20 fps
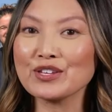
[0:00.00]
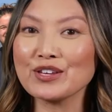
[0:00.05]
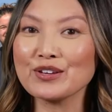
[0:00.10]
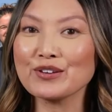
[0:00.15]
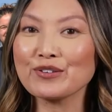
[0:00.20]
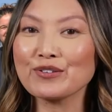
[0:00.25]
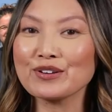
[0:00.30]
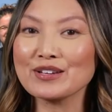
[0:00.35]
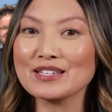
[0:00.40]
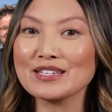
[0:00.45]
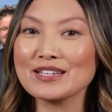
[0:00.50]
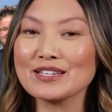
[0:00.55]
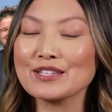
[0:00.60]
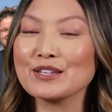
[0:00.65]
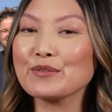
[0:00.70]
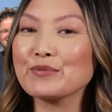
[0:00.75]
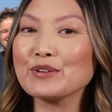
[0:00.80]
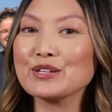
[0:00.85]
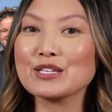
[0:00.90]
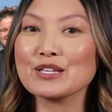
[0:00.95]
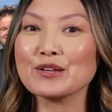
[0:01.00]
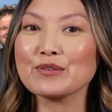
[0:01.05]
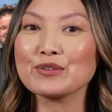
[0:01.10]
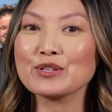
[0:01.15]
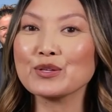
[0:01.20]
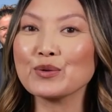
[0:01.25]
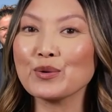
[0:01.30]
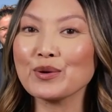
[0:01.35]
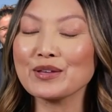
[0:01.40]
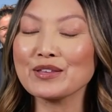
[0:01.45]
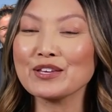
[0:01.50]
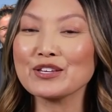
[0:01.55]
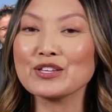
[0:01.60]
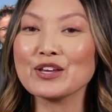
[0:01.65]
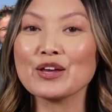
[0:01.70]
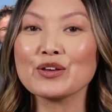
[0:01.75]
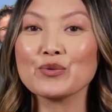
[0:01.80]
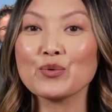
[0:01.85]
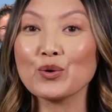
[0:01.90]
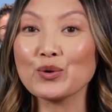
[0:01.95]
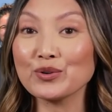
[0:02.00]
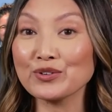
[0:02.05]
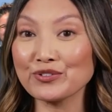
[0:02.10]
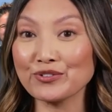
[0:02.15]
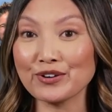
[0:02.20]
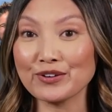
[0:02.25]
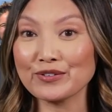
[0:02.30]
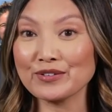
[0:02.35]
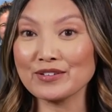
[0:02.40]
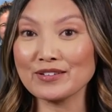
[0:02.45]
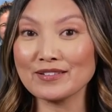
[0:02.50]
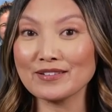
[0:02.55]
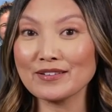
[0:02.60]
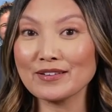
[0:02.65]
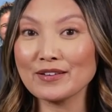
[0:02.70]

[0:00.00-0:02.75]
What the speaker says: increases the risk of spoilage and mold growth,